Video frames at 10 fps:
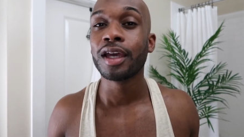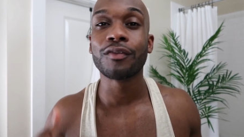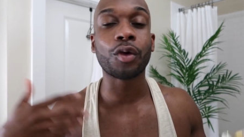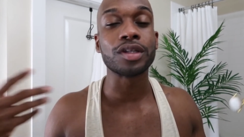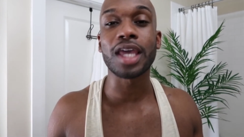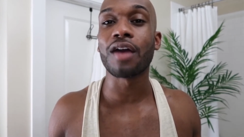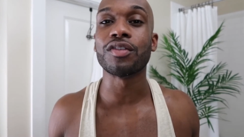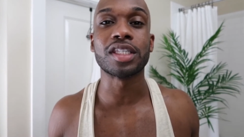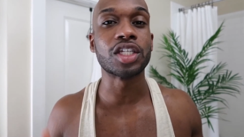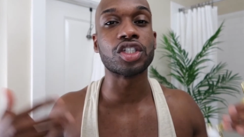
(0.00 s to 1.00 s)
of course
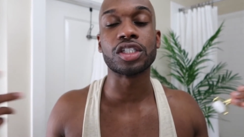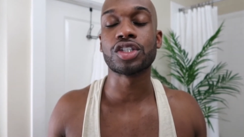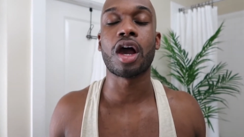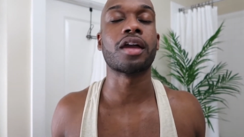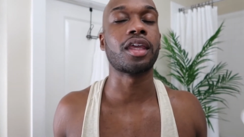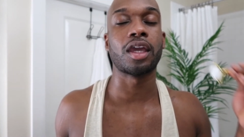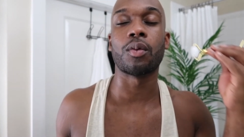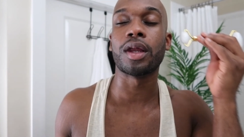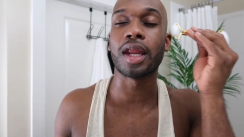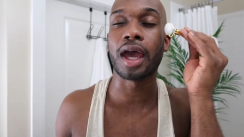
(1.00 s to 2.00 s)
conversations, talking and
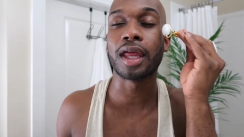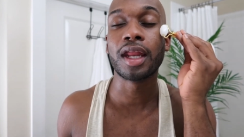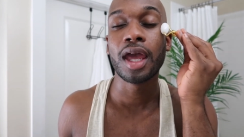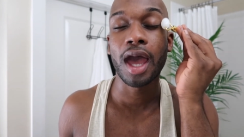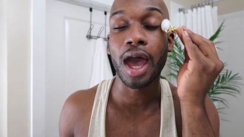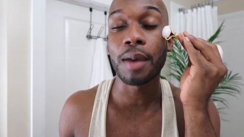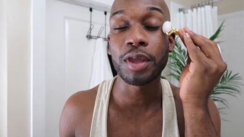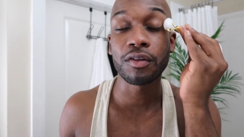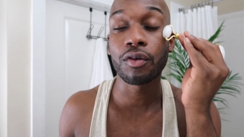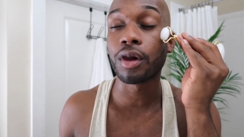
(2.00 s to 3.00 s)
whatnot. I'm
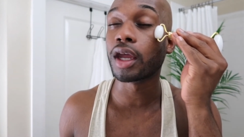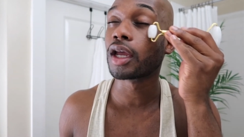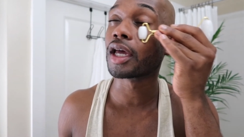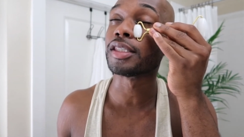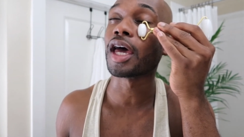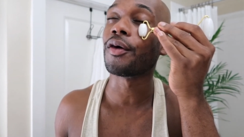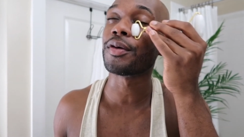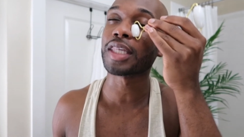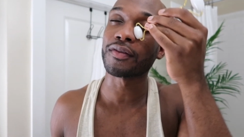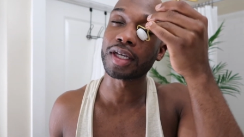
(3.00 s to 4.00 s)
here for it because I
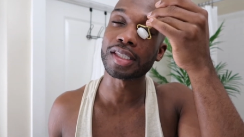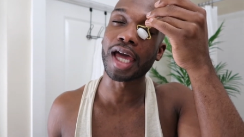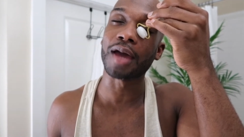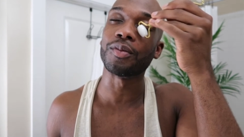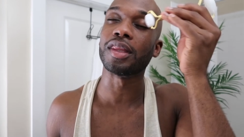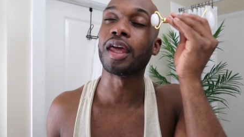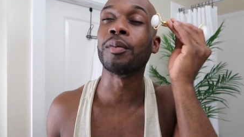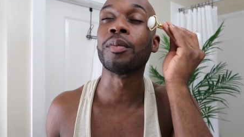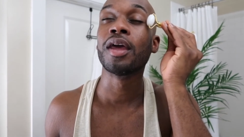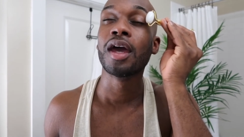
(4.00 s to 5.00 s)
always have a good time with
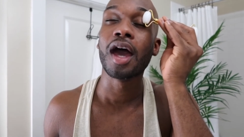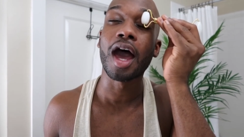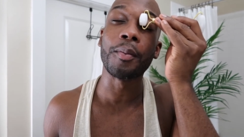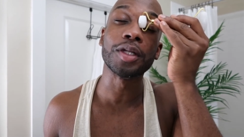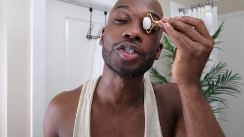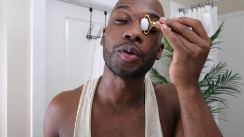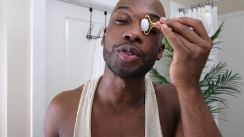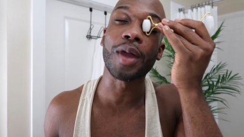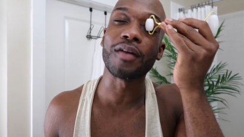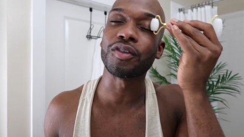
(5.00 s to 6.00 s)
them. But you know, when
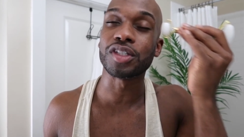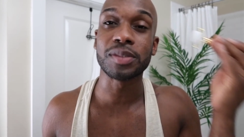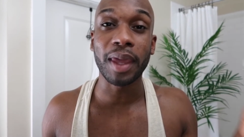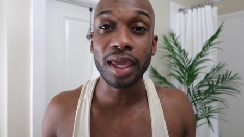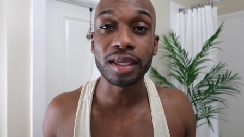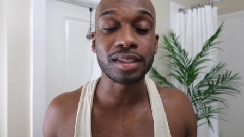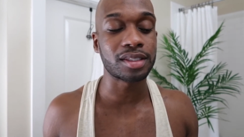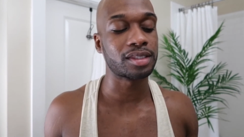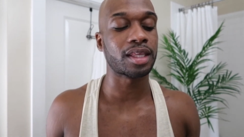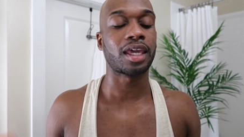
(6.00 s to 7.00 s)
you have your space,
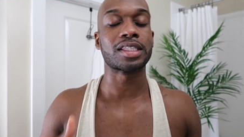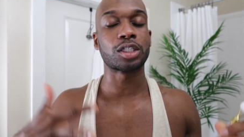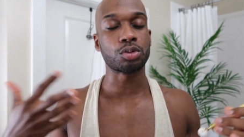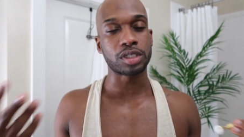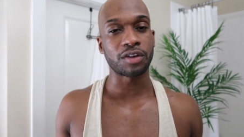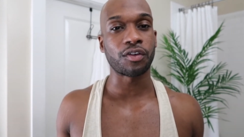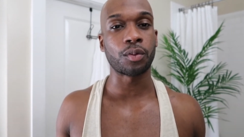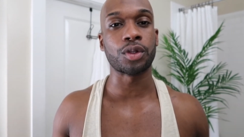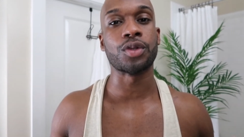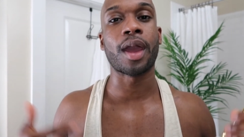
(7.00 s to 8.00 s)
it's like it's a little
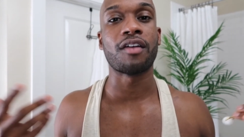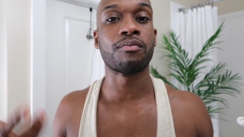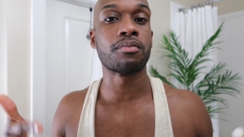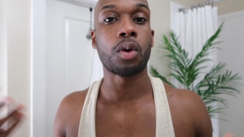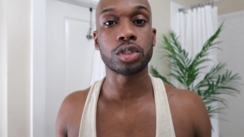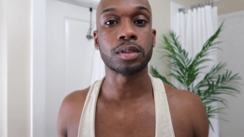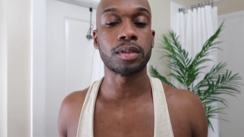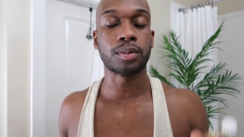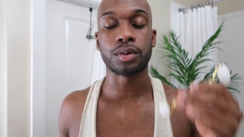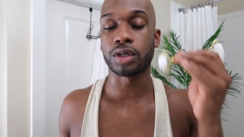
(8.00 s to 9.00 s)
different when you have multiple
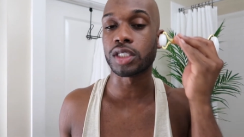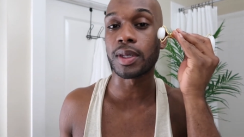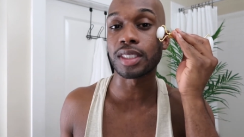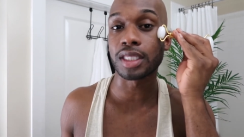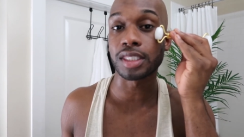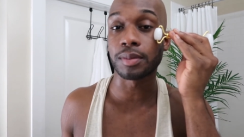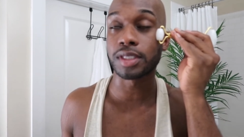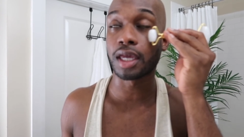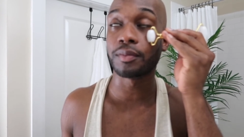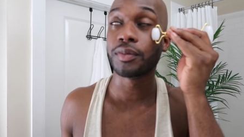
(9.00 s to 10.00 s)
people in your space at the same
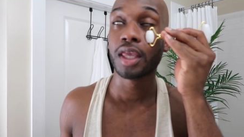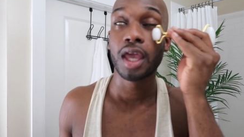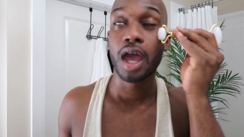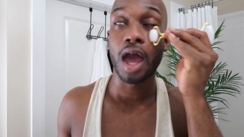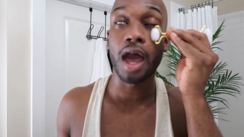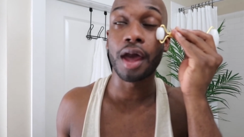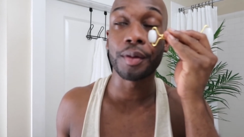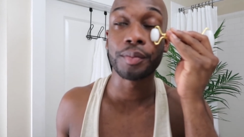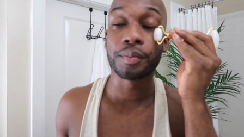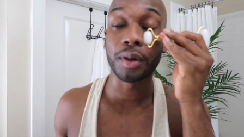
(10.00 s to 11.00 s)
time.
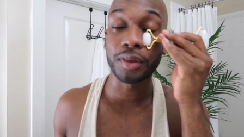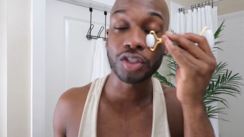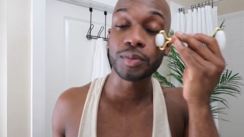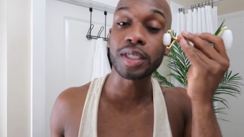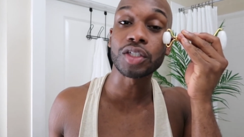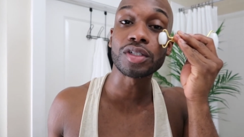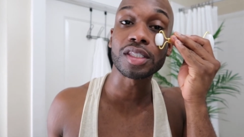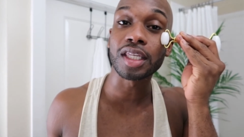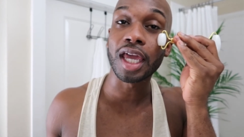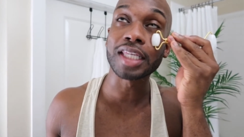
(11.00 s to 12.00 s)
But this will be
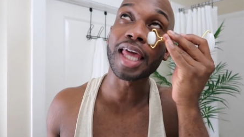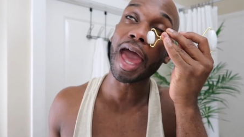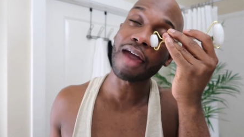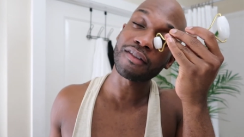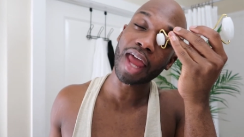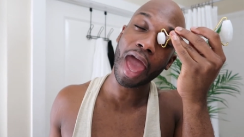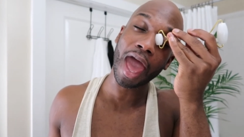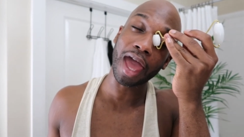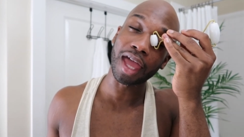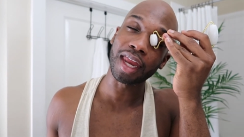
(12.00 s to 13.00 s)
interesting because I haven't
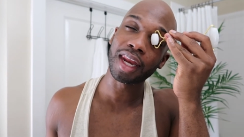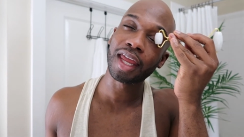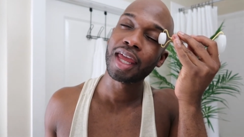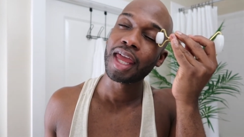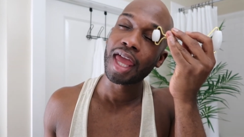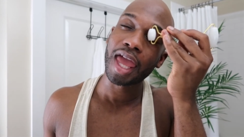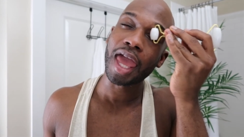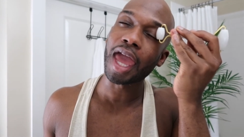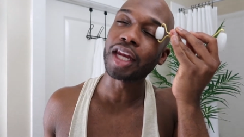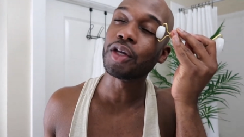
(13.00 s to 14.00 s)
had
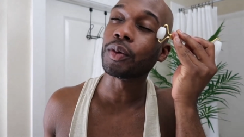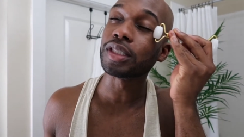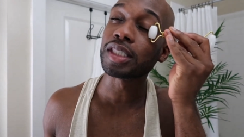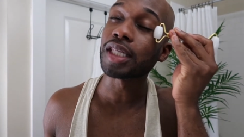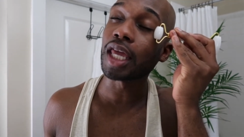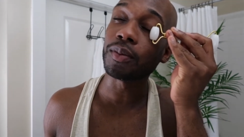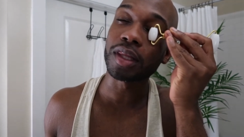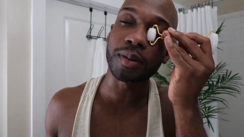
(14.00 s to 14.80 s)
anyone stay with